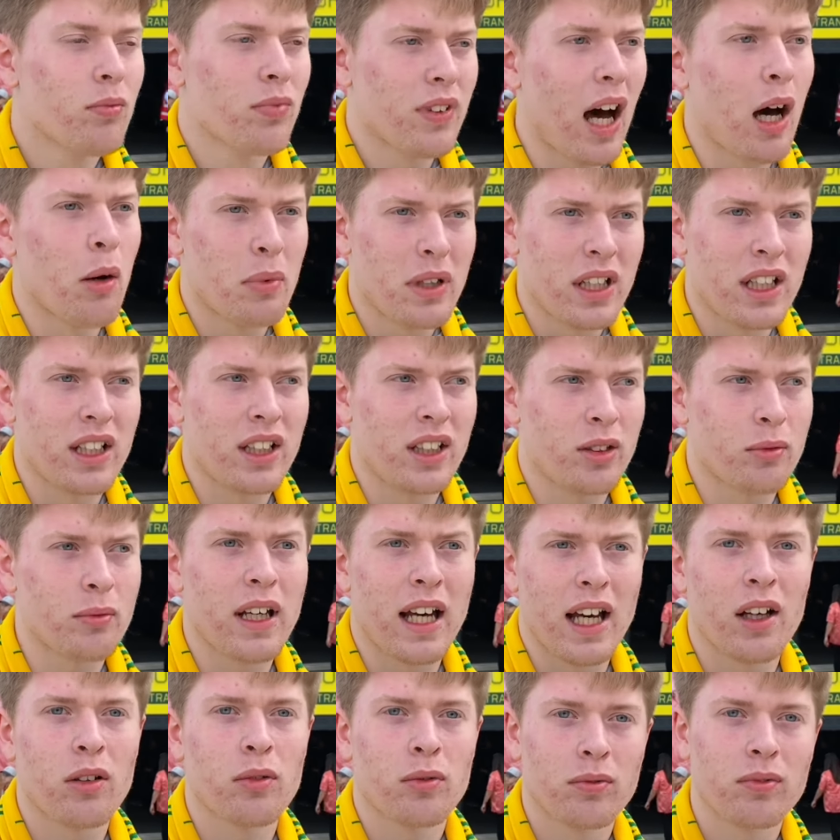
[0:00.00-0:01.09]
That would be,
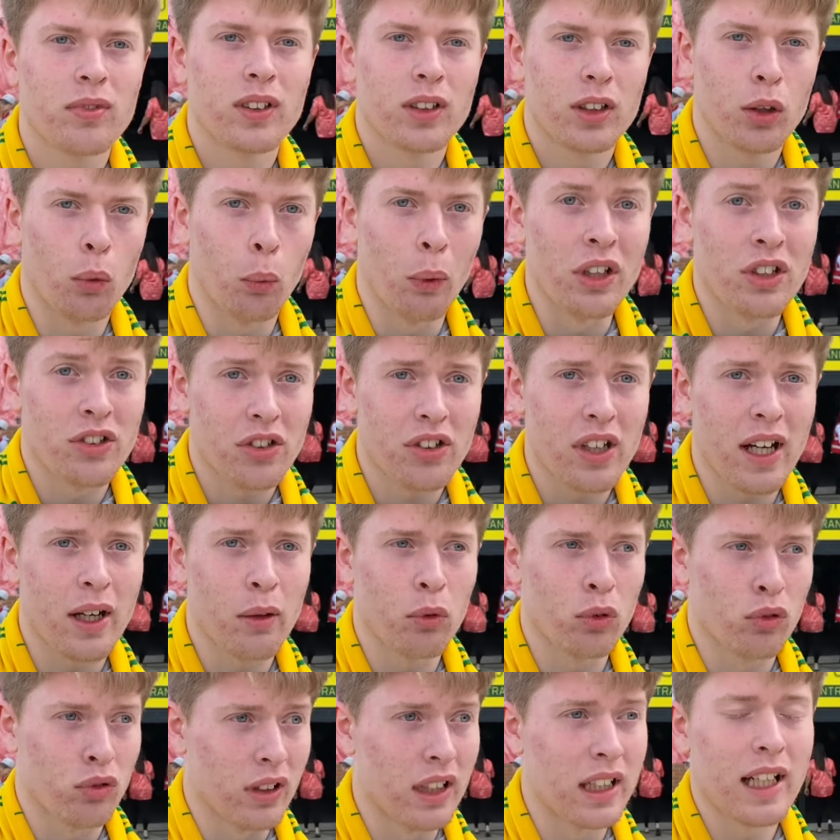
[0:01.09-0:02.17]
yeah. The win today
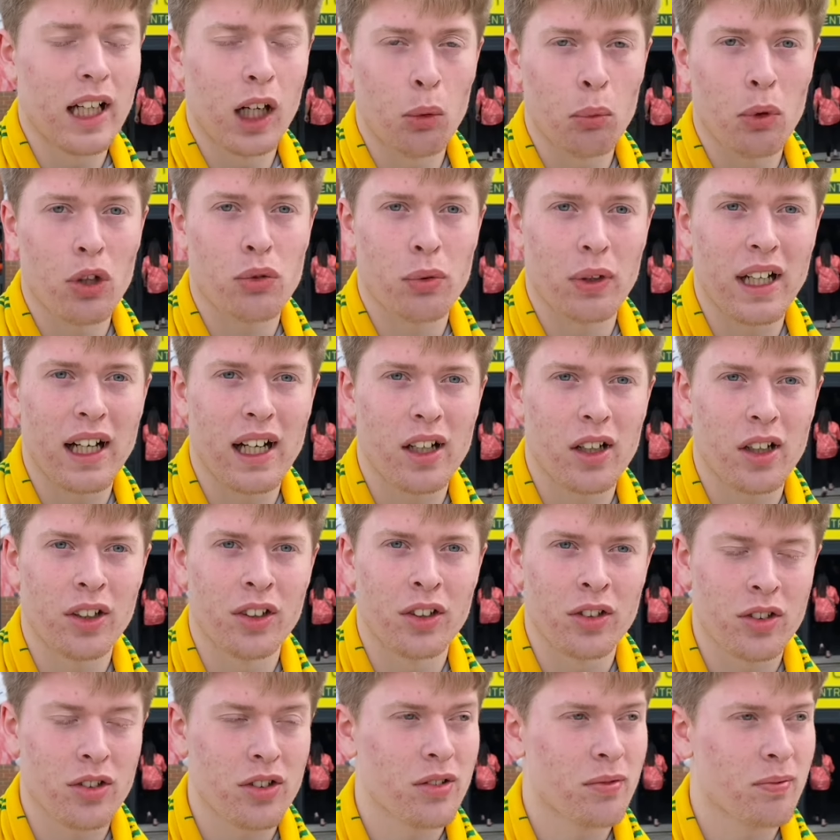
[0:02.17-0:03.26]
would really help us with that,
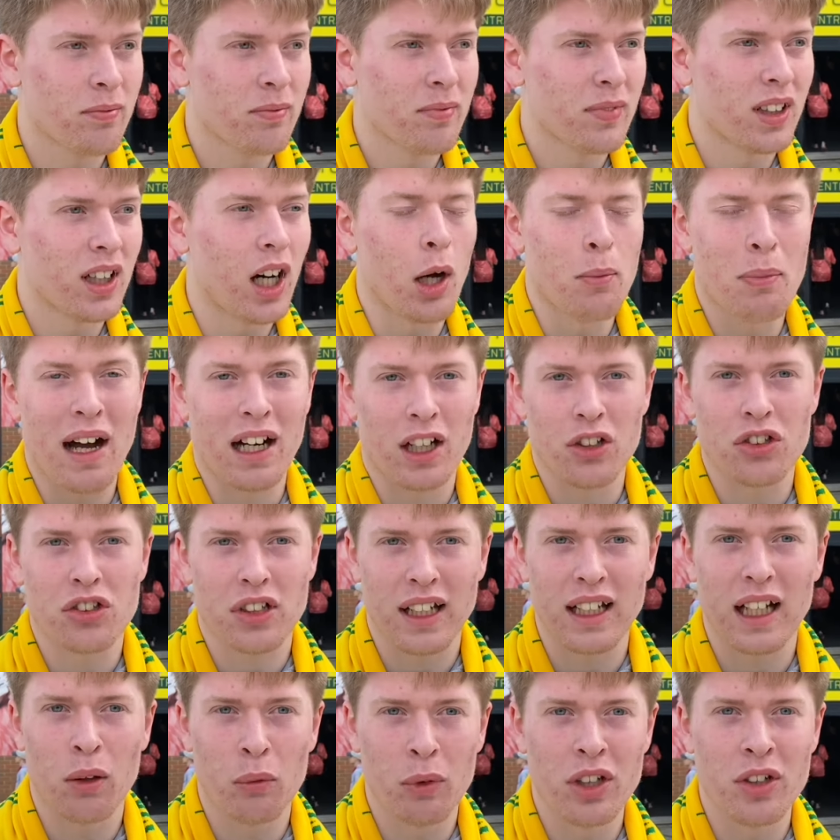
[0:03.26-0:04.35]
and I'd back us to
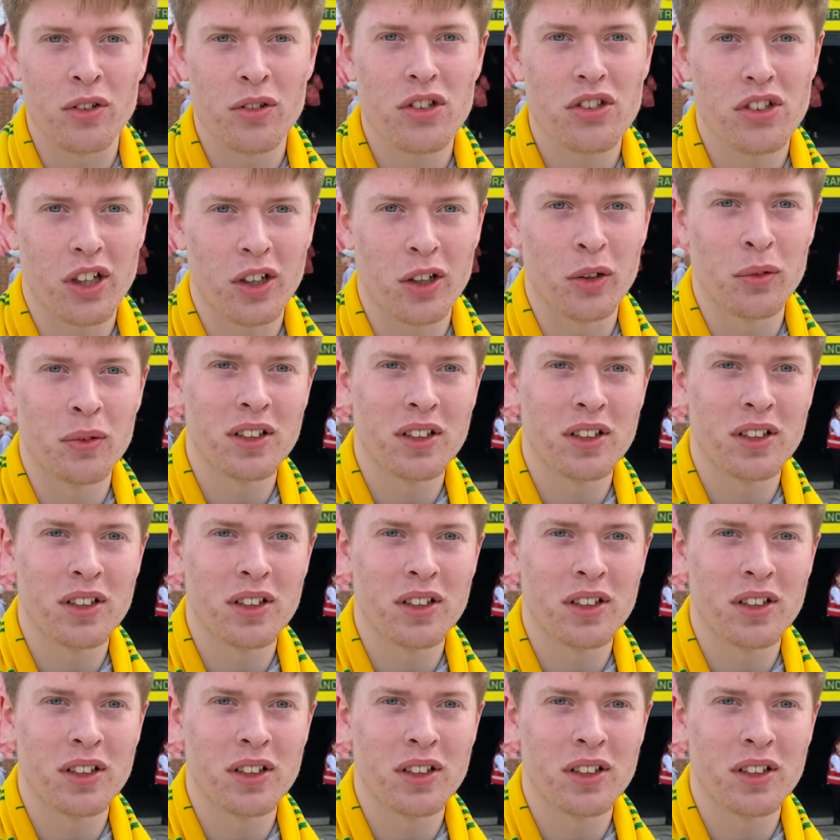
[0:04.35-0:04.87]
get that win, so.